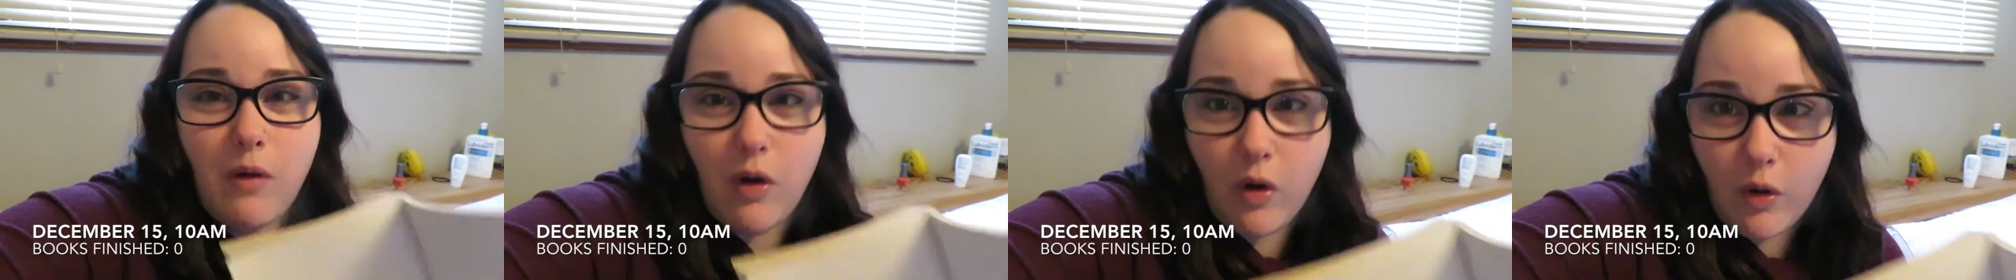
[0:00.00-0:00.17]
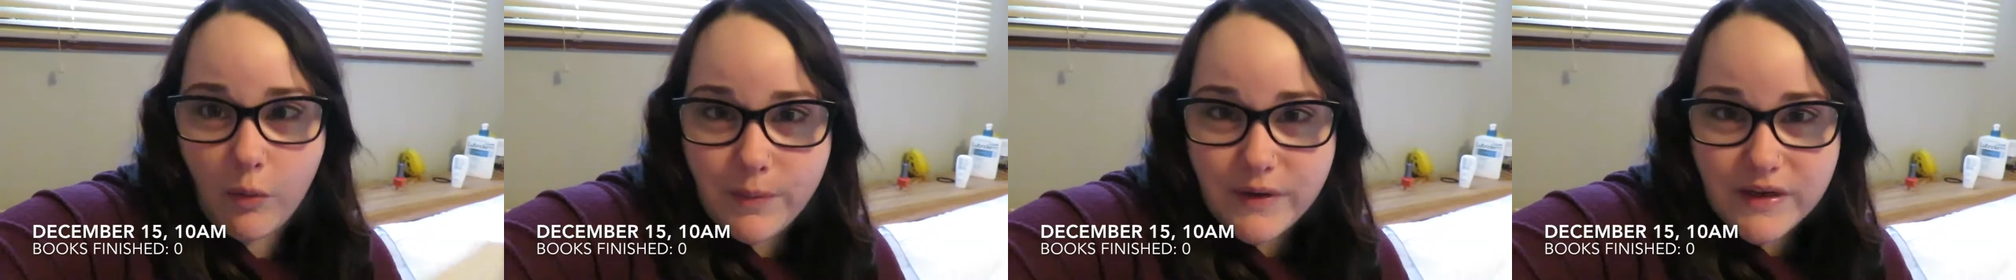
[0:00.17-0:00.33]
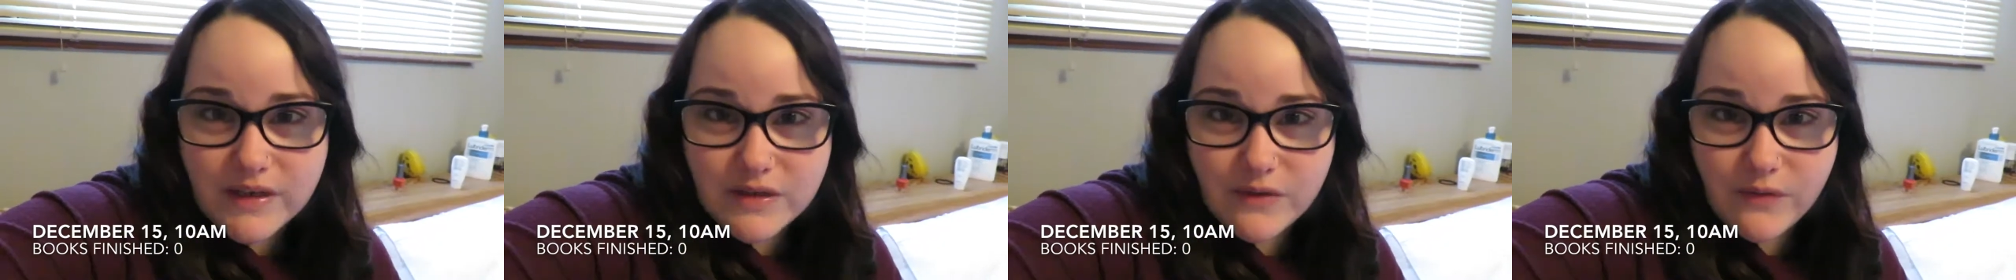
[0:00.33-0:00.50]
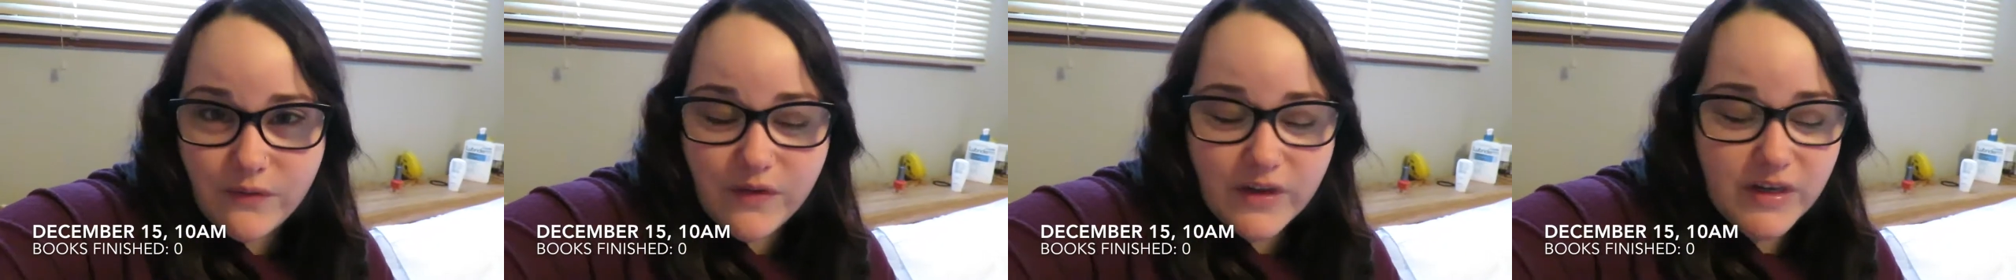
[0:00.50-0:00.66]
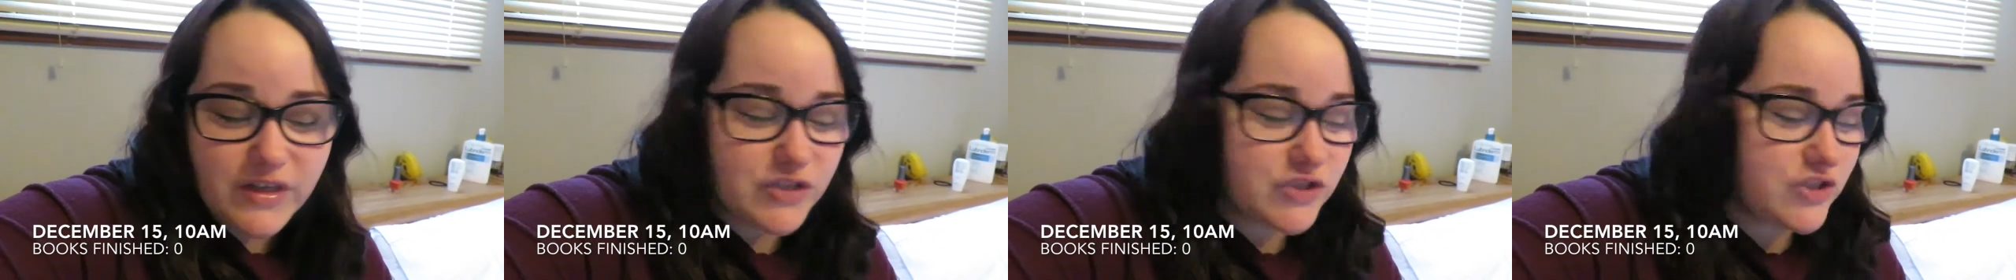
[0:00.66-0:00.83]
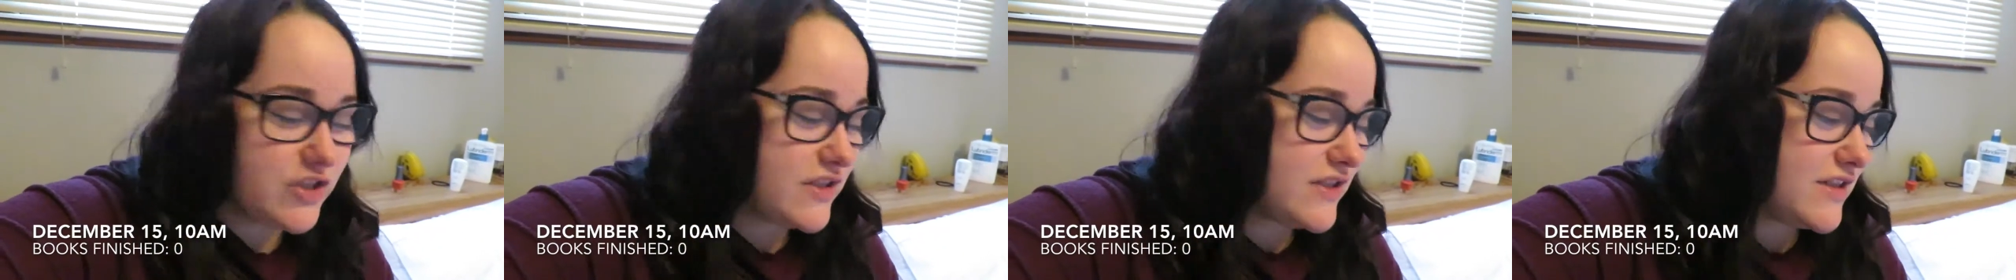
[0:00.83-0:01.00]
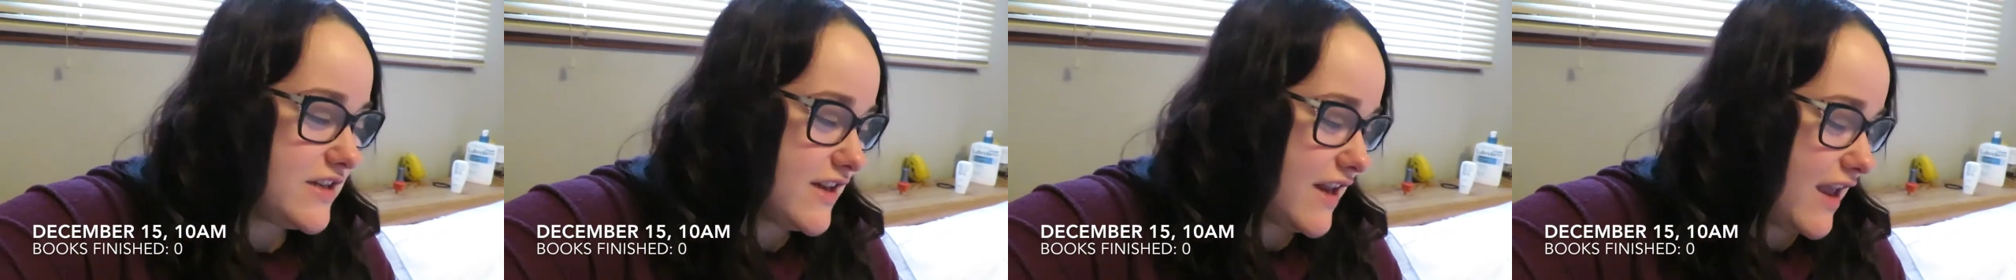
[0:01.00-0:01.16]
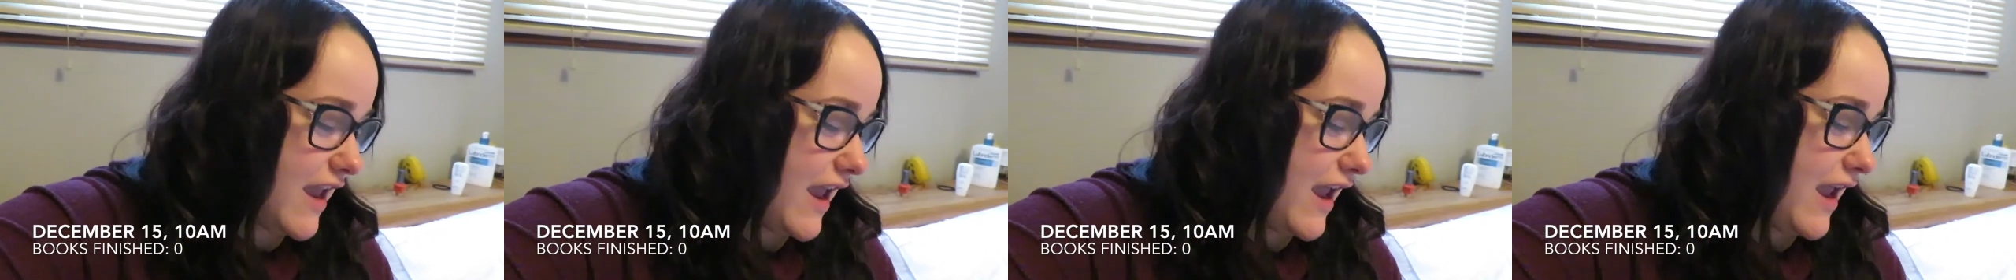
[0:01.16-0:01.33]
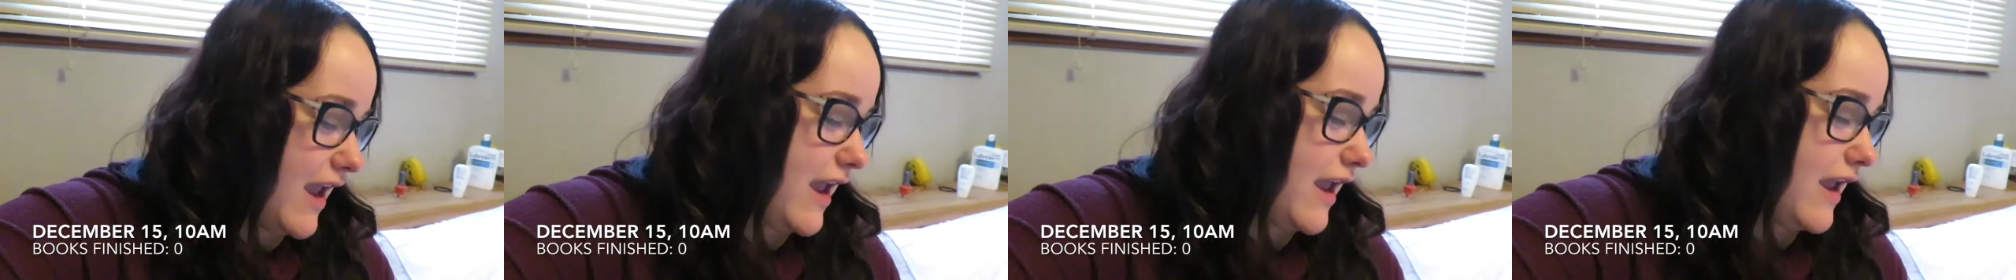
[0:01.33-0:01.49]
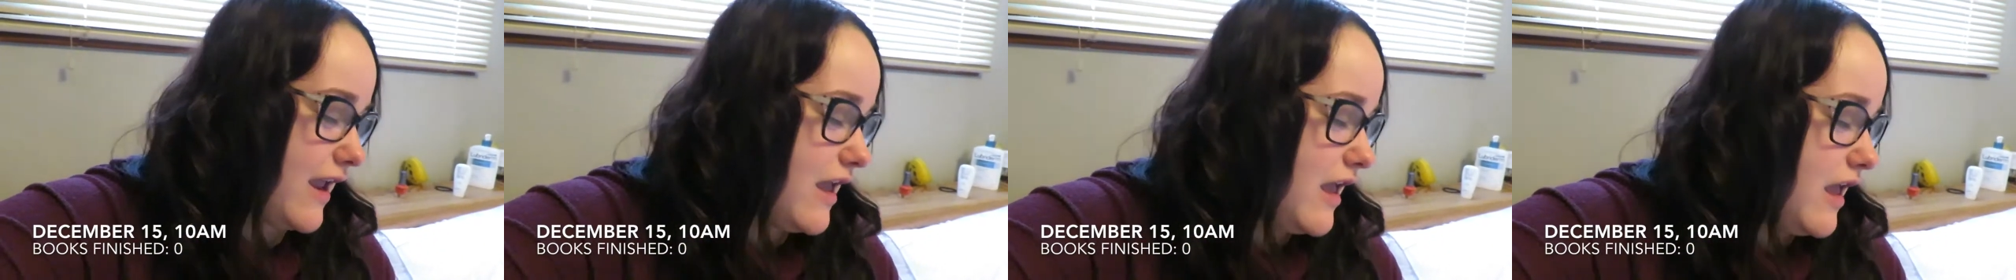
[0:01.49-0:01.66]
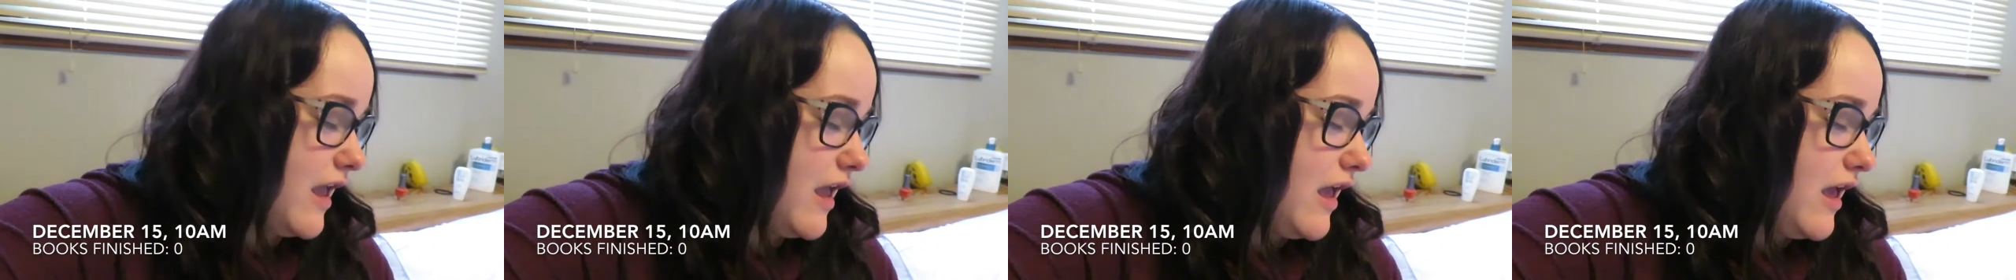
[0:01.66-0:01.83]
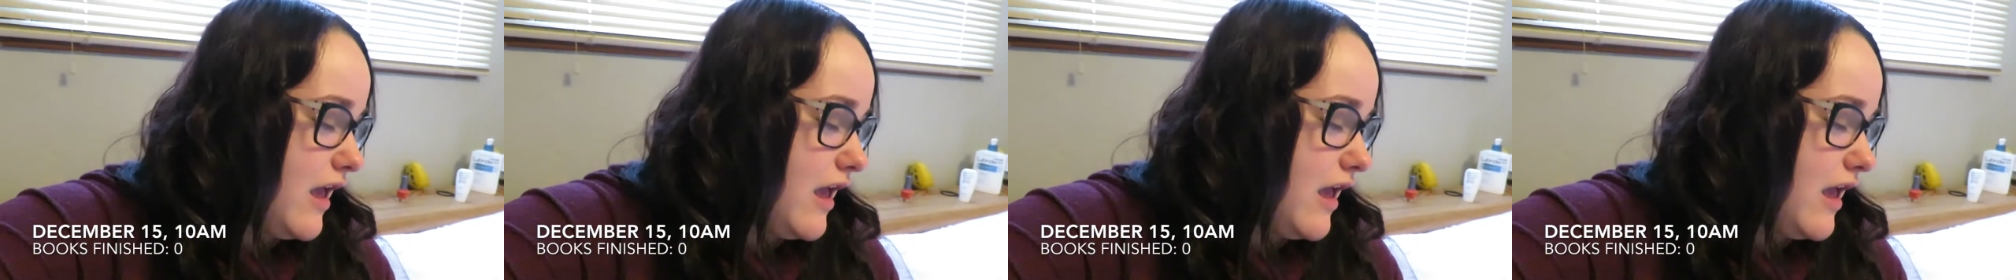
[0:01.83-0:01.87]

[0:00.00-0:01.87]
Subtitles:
hoping to finish it today.